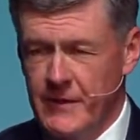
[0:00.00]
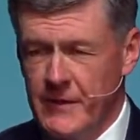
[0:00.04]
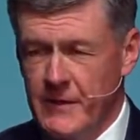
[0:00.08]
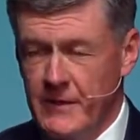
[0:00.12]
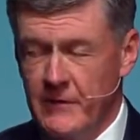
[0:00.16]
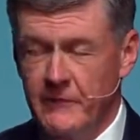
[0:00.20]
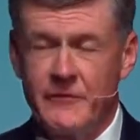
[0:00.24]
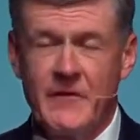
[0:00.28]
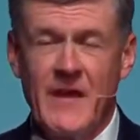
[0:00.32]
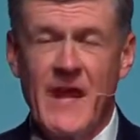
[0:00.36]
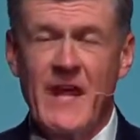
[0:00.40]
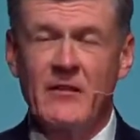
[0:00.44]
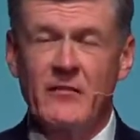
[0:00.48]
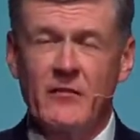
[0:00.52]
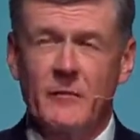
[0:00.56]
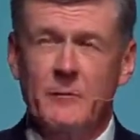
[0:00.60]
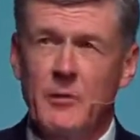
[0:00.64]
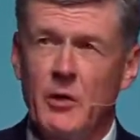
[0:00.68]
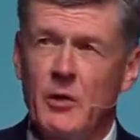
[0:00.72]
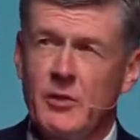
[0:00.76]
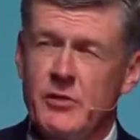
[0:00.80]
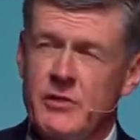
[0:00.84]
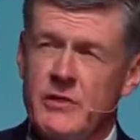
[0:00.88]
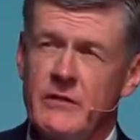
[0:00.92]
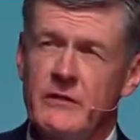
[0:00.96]
In fact,
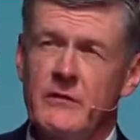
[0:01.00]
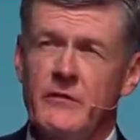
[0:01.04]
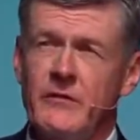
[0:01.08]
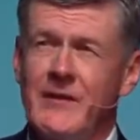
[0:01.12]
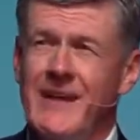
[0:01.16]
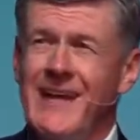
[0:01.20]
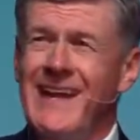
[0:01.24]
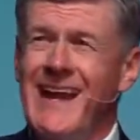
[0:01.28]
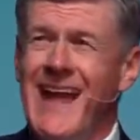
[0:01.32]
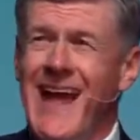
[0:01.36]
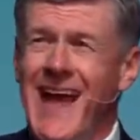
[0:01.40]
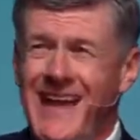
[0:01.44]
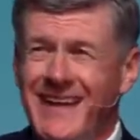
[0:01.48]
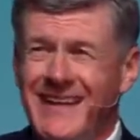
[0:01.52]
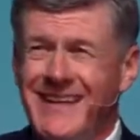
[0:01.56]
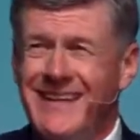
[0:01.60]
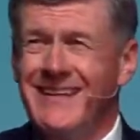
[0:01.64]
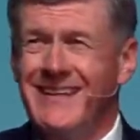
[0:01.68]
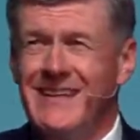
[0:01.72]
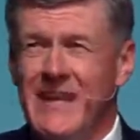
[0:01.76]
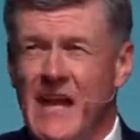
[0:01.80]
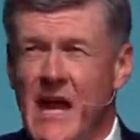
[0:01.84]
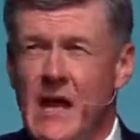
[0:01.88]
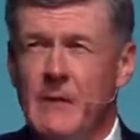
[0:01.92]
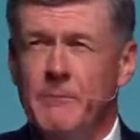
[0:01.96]
Spurgeon said, I
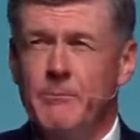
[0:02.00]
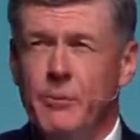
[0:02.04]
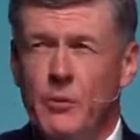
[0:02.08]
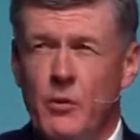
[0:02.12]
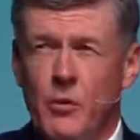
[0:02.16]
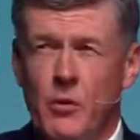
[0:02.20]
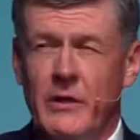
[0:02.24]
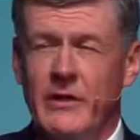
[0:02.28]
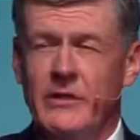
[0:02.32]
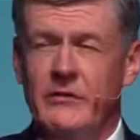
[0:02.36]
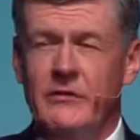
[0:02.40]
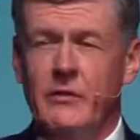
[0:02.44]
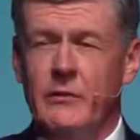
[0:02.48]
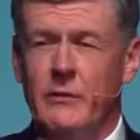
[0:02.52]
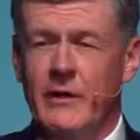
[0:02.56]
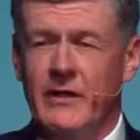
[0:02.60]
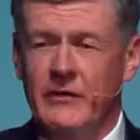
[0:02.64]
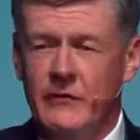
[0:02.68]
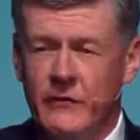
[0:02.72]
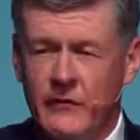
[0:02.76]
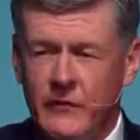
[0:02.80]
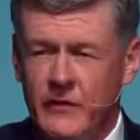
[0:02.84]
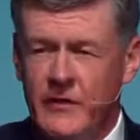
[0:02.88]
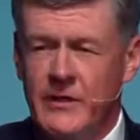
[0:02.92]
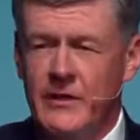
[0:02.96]
cannot point to a
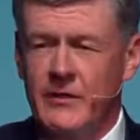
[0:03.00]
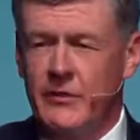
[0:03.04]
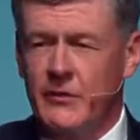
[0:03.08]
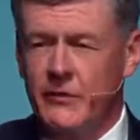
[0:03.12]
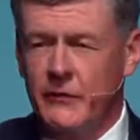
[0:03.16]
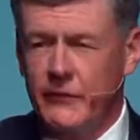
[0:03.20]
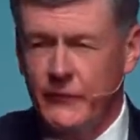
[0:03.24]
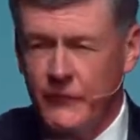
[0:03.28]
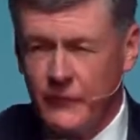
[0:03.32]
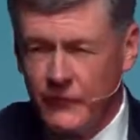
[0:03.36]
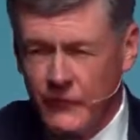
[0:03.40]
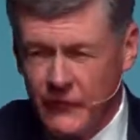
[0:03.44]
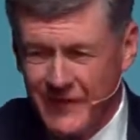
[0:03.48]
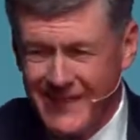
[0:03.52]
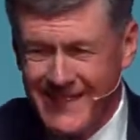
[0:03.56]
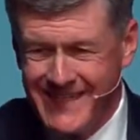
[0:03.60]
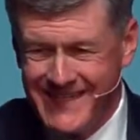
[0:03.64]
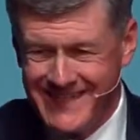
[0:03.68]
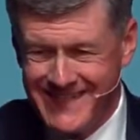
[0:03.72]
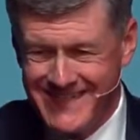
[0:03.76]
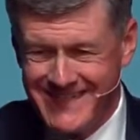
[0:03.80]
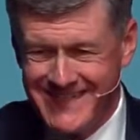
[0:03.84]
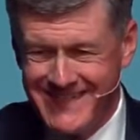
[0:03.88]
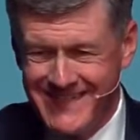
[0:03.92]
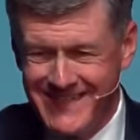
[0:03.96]
single
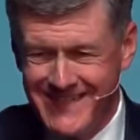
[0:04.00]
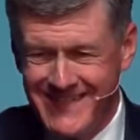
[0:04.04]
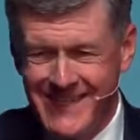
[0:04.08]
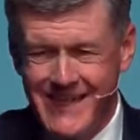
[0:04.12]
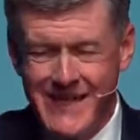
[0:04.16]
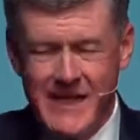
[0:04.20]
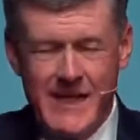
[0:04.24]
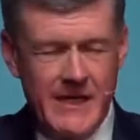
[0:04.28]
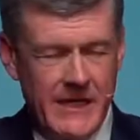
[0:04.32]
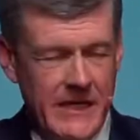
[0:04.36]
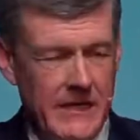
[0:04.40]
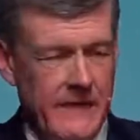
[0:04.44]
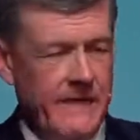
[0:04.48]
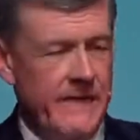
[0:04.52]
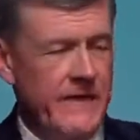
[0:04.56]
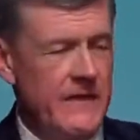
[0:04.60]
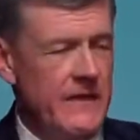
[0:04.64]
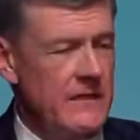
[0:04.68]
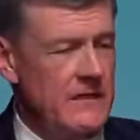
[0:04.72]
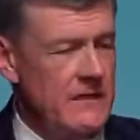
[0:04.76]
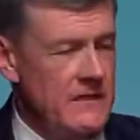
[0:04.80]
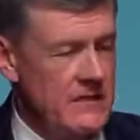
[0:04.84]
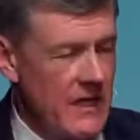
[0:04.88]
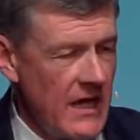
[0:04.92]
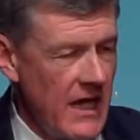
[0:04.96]
seat in the
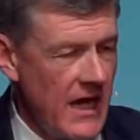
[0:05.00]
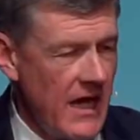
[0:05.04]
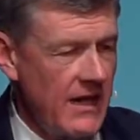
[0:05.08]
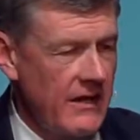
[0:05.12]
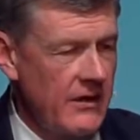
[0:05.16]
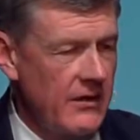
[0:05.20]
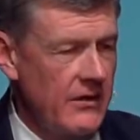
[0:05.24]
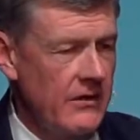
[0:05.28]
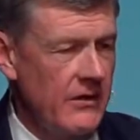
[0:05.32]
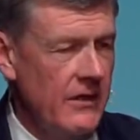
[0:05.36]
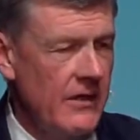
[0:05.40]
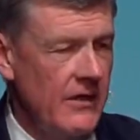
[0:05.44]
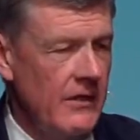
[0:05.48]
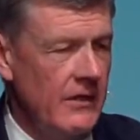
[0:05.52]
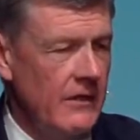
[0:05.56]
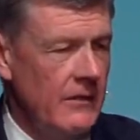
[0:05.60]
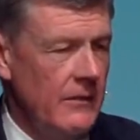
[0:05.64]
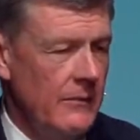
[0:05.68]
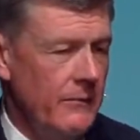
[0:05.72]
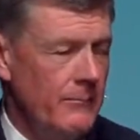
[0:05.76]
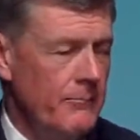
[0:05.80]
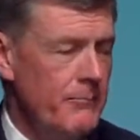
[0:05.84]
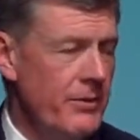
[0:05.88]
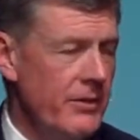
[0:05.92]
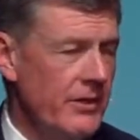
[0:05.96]
entire
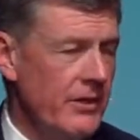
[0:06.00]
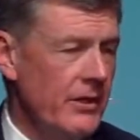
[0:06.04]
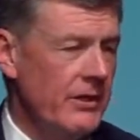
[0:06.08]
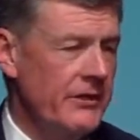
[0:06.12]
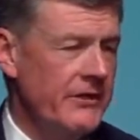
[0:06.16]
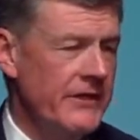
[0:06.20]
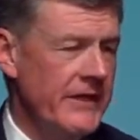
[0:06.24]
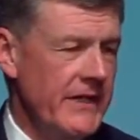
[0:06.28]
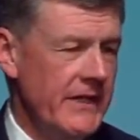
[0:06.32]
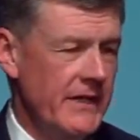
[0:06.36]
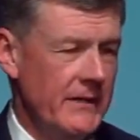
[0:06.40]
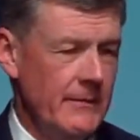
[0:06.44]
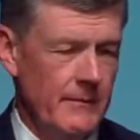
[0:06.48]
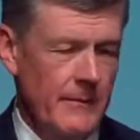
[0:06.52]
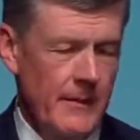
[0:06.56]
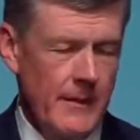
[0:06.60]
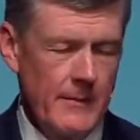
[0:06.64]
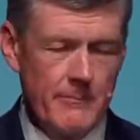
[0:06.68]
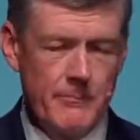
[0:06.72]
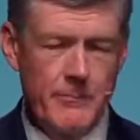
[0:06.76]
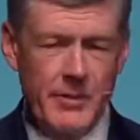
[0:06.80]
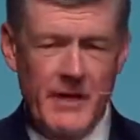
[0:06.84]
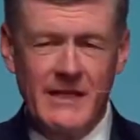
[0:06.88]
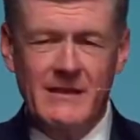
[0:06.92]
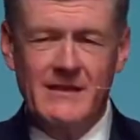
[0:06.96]
building,
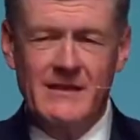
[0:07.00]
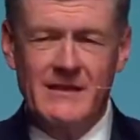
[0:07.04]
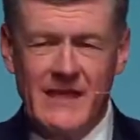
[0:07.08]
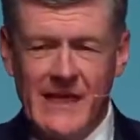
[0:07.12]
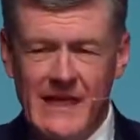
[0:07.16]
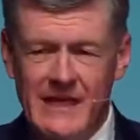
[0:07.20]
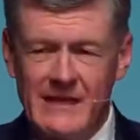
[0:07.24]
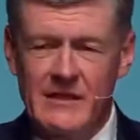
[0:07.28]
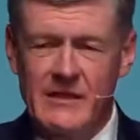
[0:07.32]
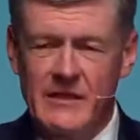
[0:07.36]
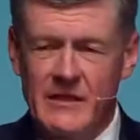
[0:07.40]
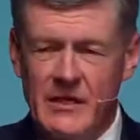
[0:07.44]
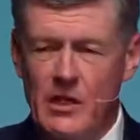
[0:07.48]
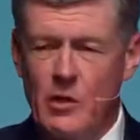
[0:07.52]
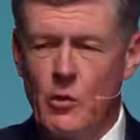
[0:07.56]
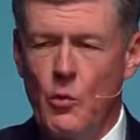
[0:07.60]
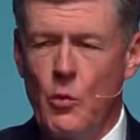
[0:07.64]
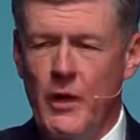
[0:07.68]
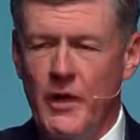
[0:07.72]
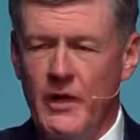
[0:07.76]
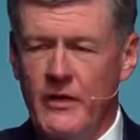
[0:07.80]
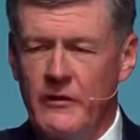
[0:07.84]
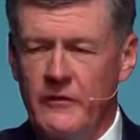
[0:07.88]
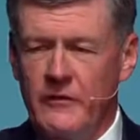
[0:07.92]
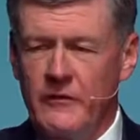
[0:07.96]
but that there
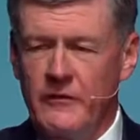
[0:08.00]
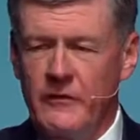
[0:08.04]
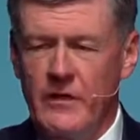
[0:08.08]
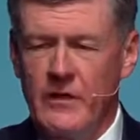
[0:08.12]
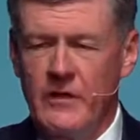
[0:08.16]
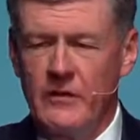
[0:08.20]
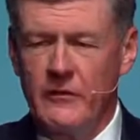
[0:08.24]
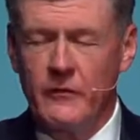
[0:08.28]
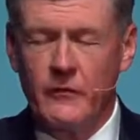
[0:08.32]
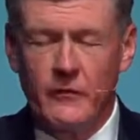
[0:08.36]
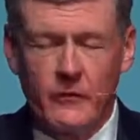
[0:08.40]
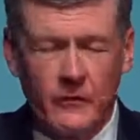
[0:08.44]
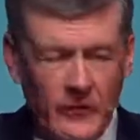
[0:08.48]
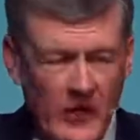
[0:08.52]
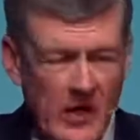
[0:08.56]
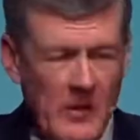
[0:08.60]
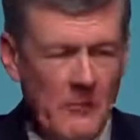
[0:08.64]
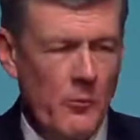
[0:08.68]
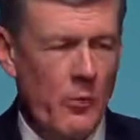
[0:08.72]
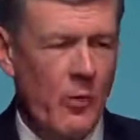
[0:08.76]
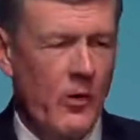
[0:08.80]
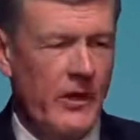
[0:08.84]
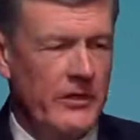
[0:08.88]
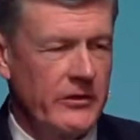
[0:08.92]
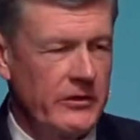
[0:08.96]
was
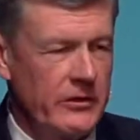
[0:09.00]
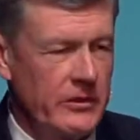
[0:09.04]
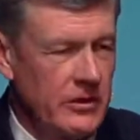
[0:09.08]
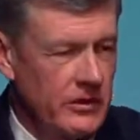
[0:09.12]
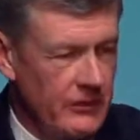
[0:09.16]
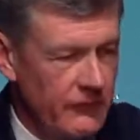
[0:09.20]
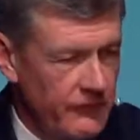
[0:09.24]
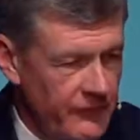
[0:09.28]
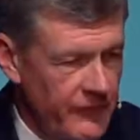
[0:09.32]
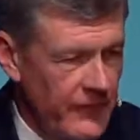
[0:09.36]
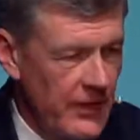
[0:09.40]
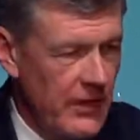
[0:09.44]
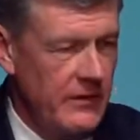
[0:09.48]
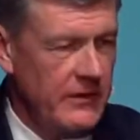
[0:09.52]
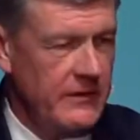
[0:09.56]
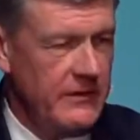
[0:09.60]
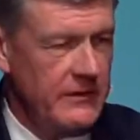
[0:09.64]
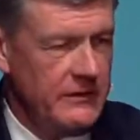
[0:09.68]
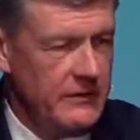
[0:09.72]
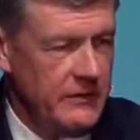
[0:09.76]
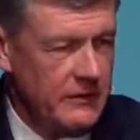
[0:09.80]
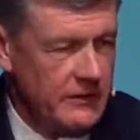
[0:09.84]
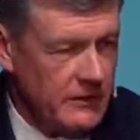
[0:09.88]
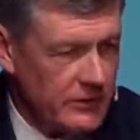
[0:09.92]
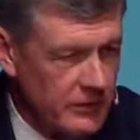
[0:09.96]
someone
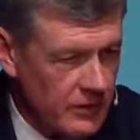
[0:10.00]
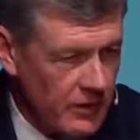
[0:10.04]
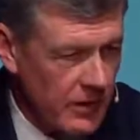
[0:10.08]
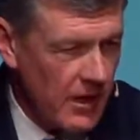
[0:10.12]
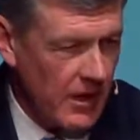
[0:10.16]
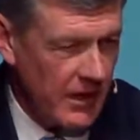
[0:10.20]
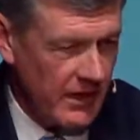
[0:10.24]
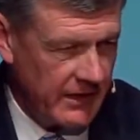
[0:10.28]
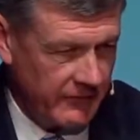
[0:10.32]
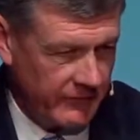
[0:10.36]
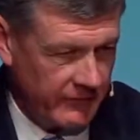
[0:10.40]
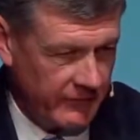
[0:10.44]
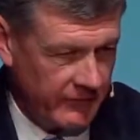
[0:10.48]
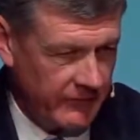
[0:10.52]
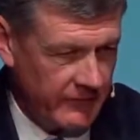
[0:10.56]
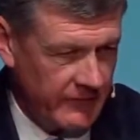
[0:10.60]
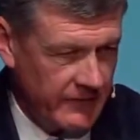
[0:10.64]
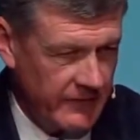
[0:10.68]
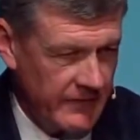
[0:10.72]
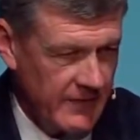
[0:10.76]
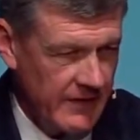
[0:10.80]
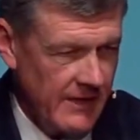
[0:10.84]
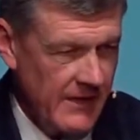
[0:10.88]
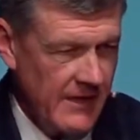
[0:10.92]
converted to Christ